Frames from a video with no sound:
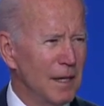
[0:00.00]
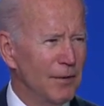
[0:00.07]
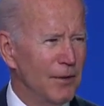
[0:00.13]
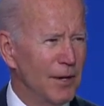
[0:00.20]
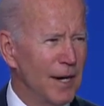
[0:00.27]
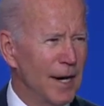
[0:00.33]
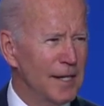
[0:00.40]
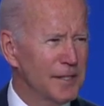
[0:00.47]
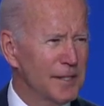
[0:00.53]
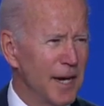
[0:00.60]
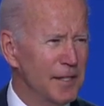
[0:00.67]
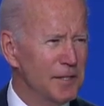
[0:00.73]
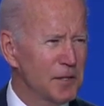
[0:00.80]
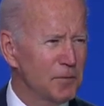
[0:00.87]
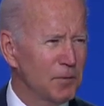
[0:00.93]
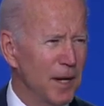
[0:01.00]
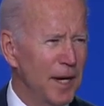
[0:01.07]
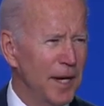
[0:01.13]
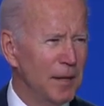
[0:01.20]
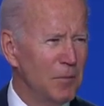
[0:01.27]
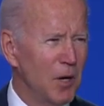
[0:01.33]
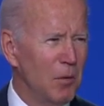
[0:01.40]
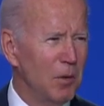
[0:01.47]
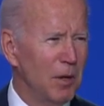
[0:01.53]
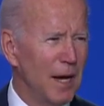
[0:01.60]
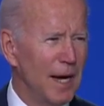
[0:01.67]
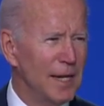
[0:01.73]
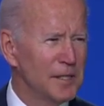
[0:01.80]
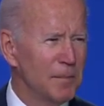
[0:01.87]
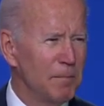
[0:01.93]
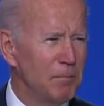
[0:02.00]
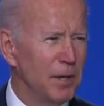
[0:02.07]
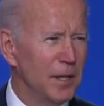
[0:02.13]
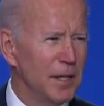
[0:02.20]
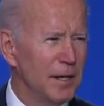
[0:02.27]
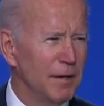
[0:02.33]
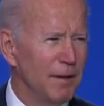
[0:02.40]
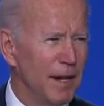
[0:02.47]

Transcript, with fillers: The United States is planning to mobilize $1 billion